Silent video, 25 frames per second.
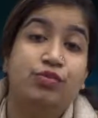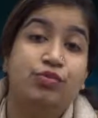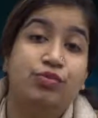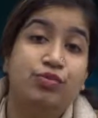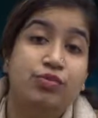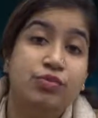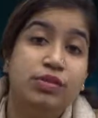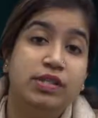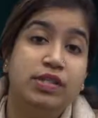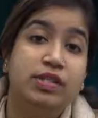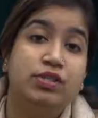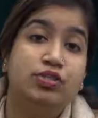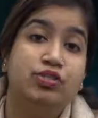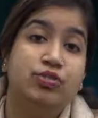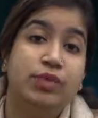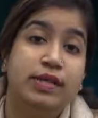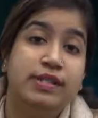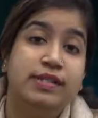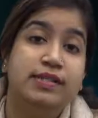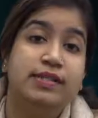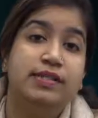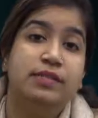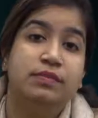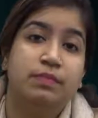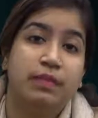rules and
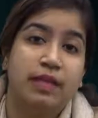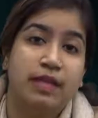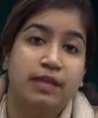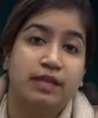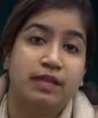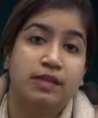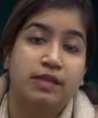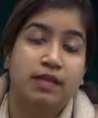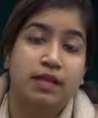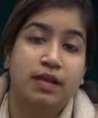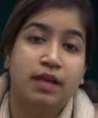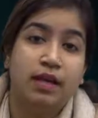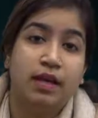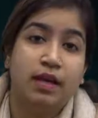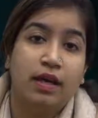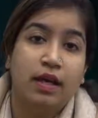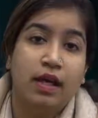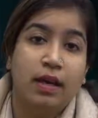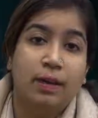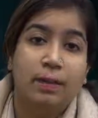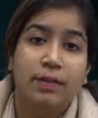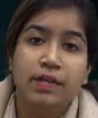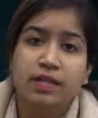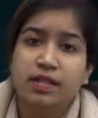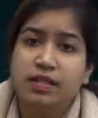choices made.
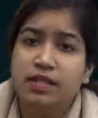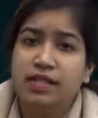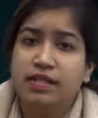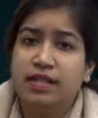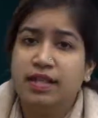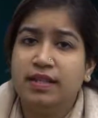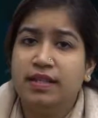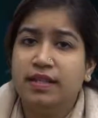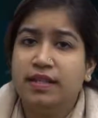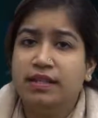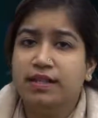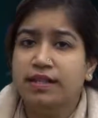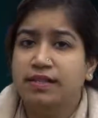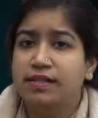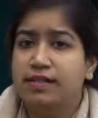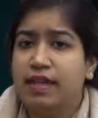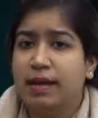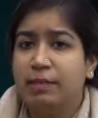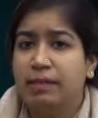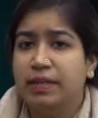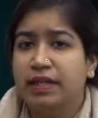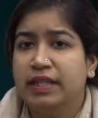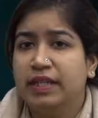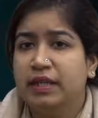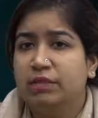Business ethics is
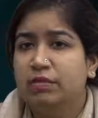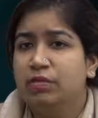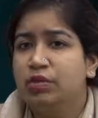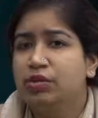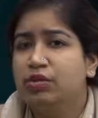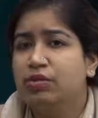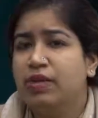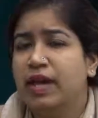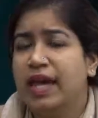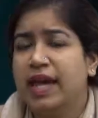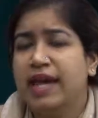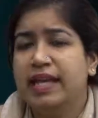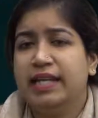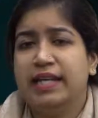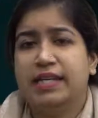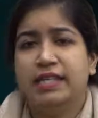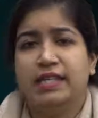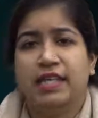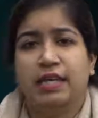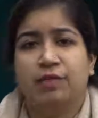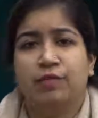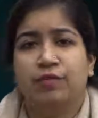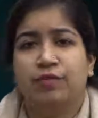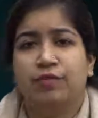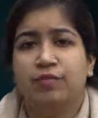applicable to any
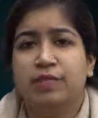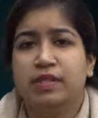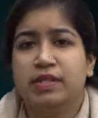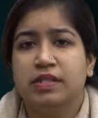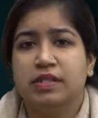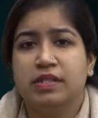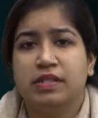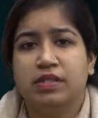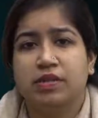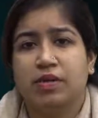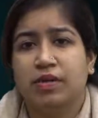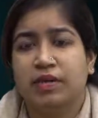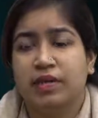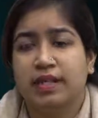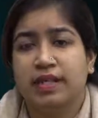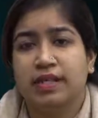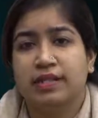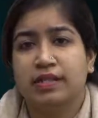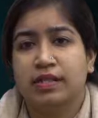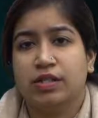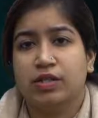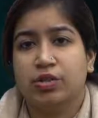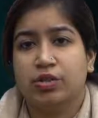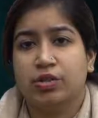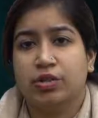type of business
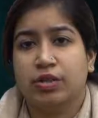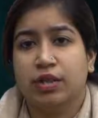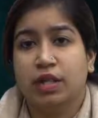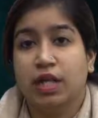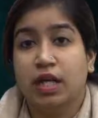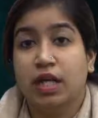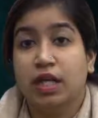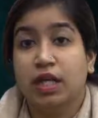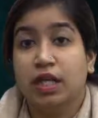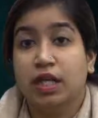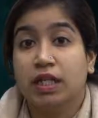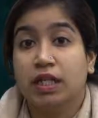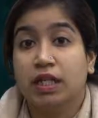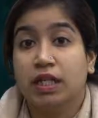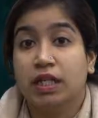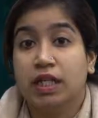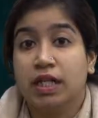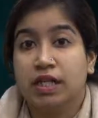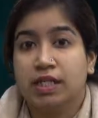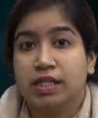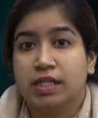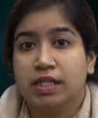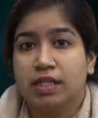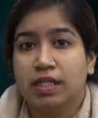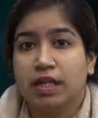organization.
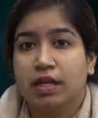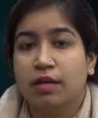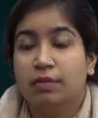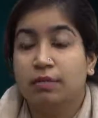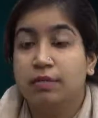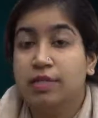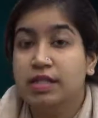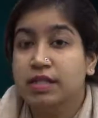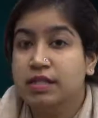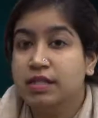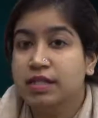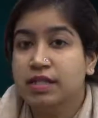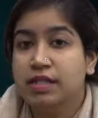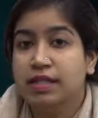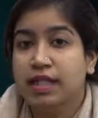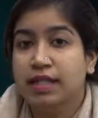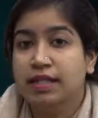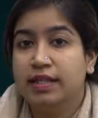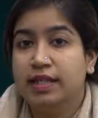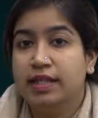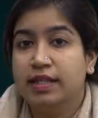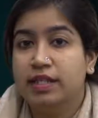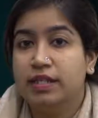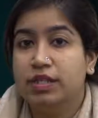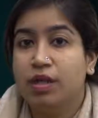Thus, business
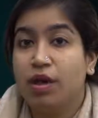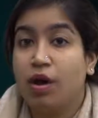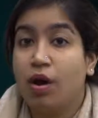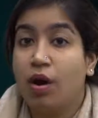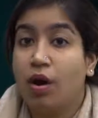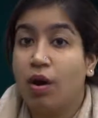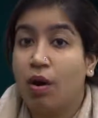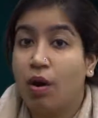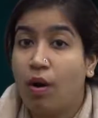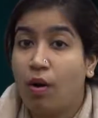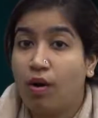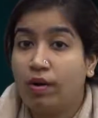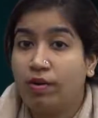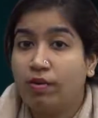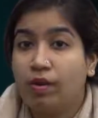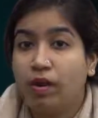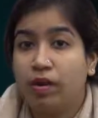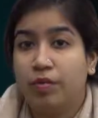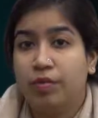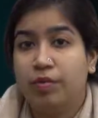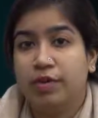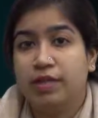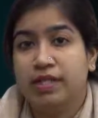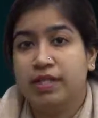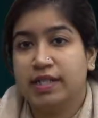ethics or
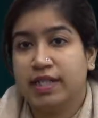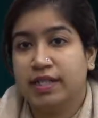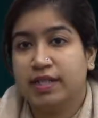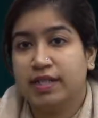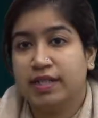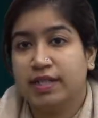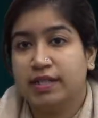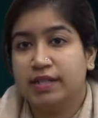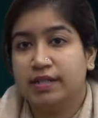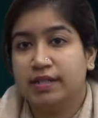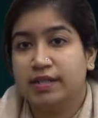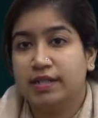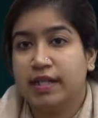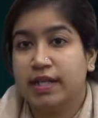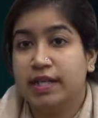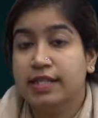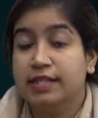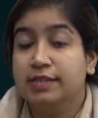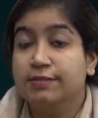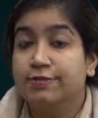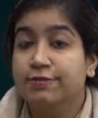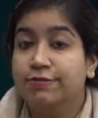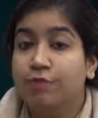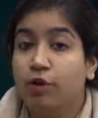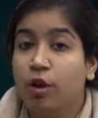corporate ethics
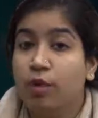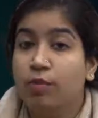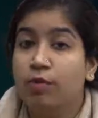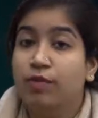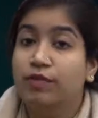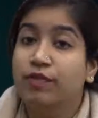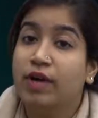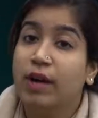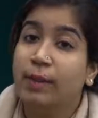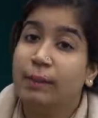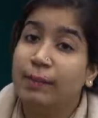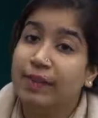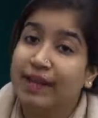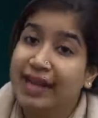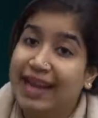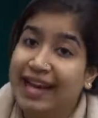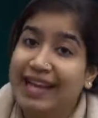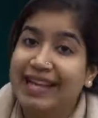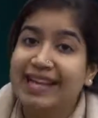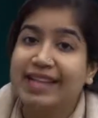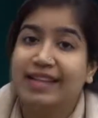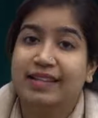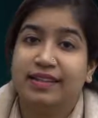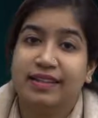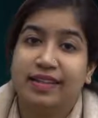is a form of
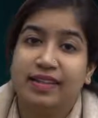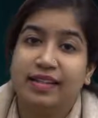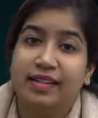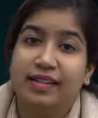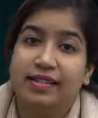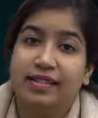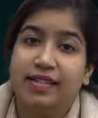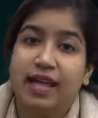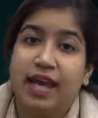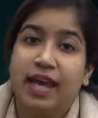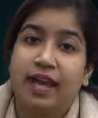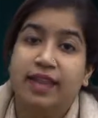applied ethics